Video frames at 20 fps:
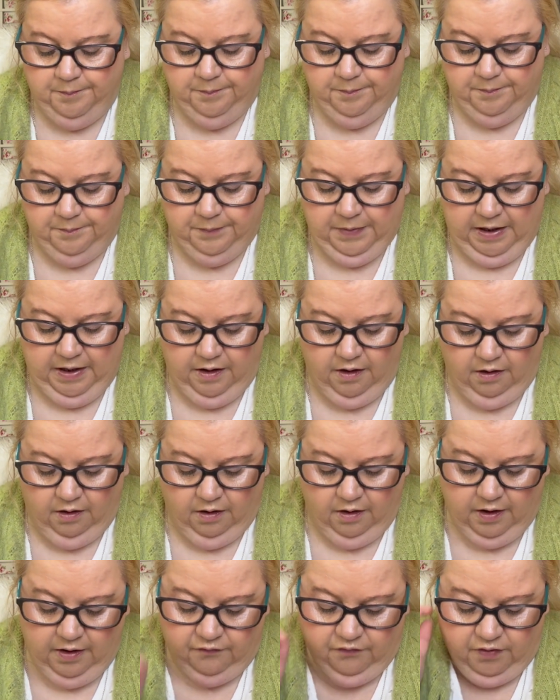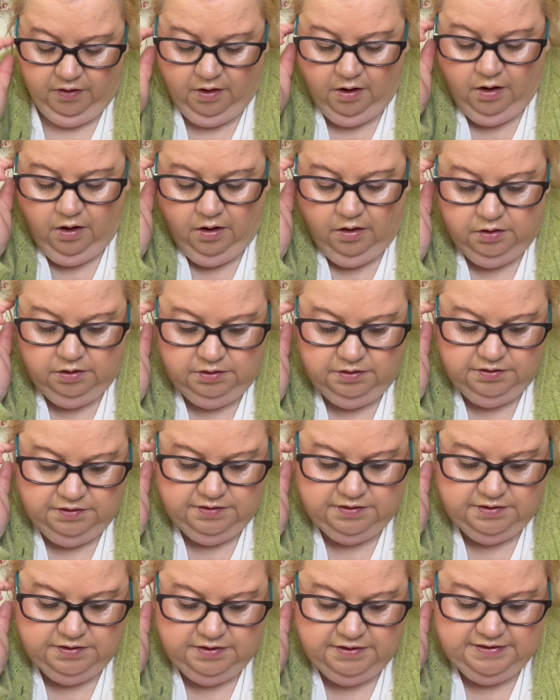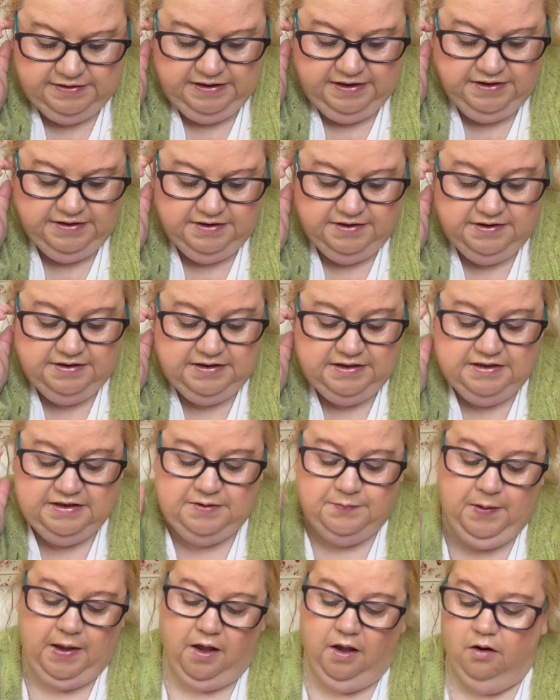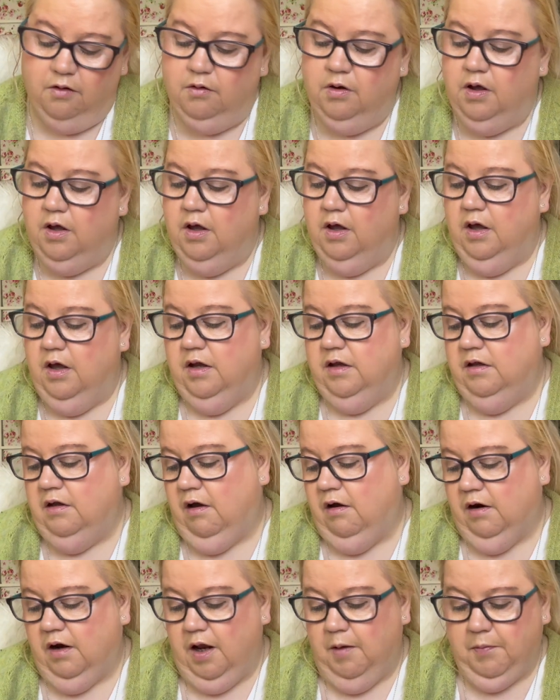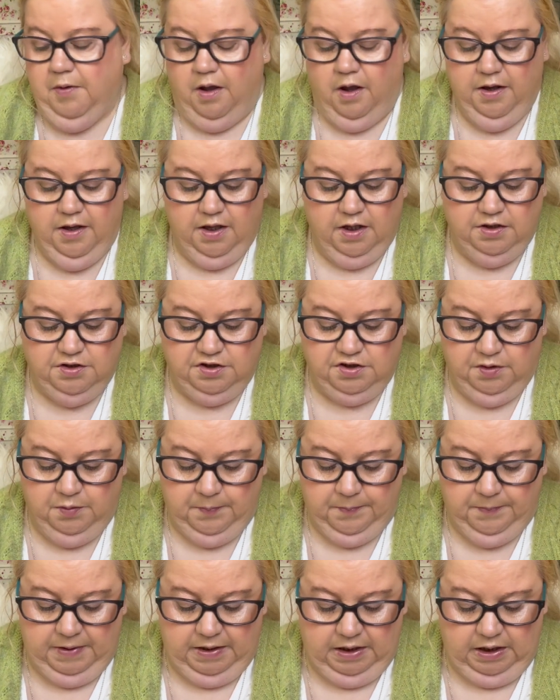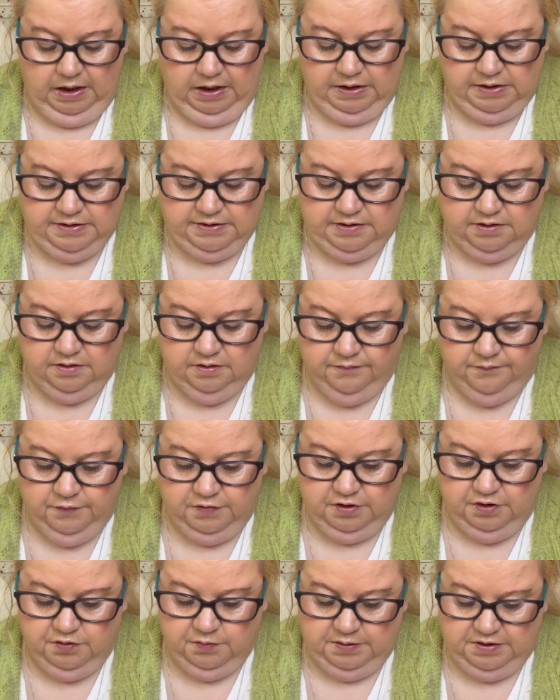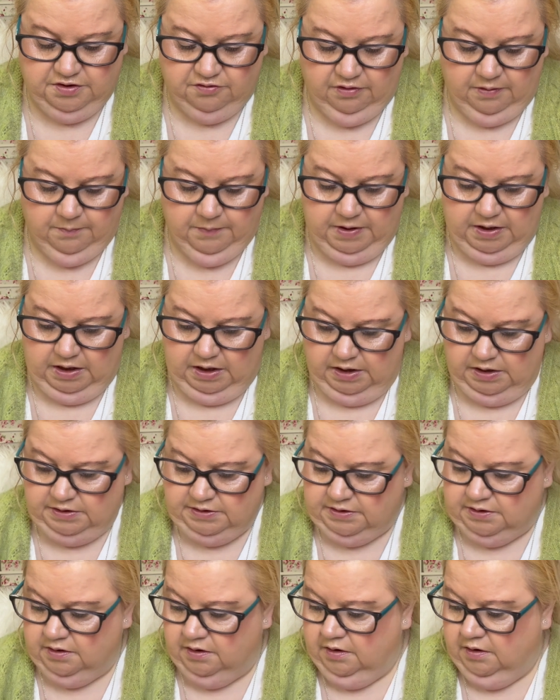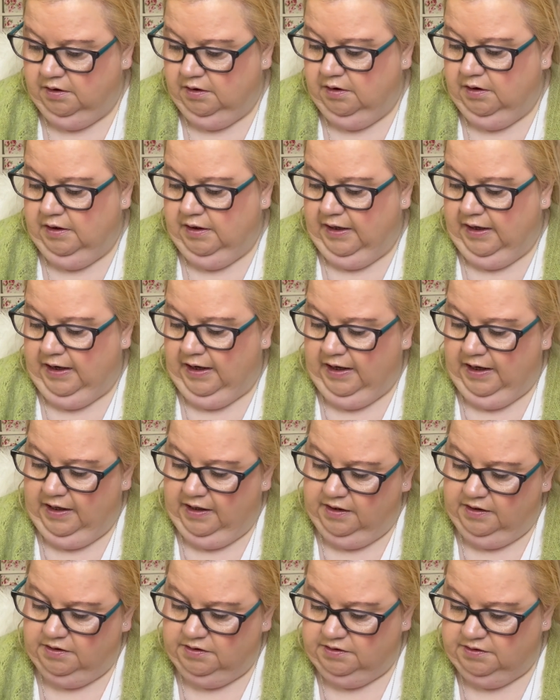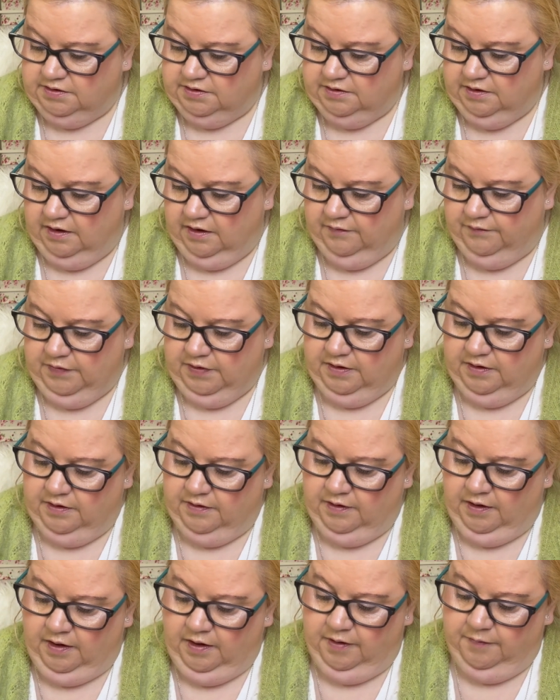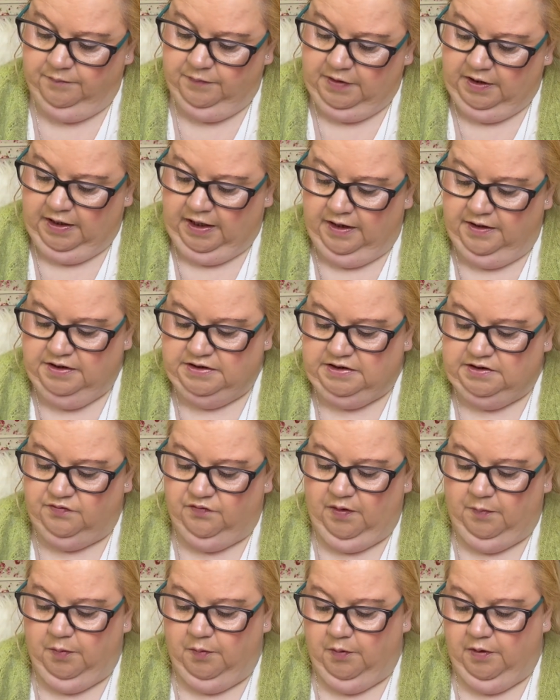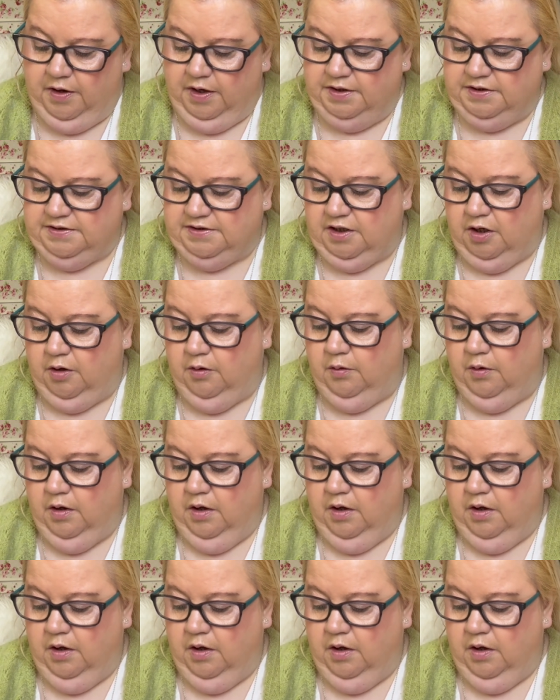Beehive Yarns Seasons Spell Yarn Club. I get two minis, two 20-gram minis. And again, this is February, so